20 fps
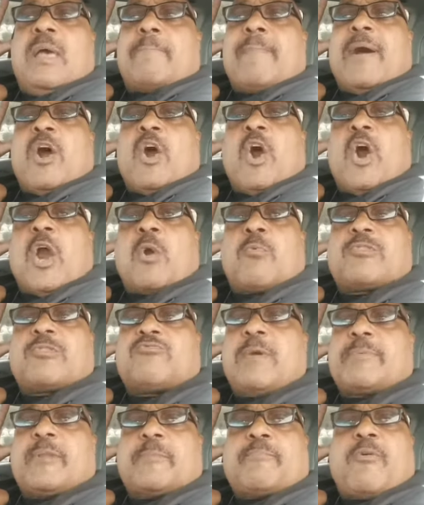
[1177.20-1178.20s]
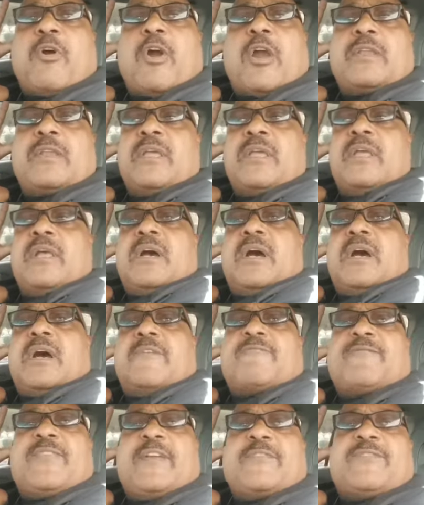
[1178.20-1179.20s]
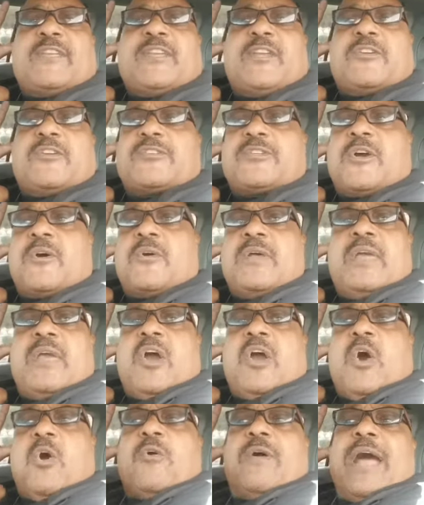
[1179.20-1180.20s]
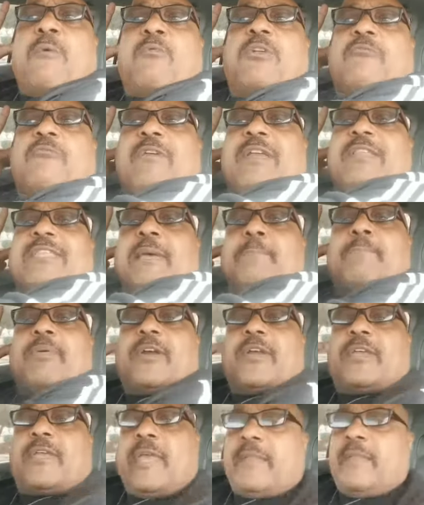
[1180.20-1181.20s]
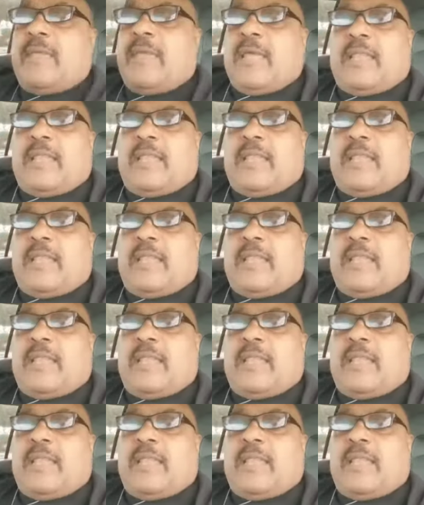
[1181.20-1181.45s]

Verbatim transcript: my heart was ripped apart uh, 50 years ago. Oh, I want to read that book again.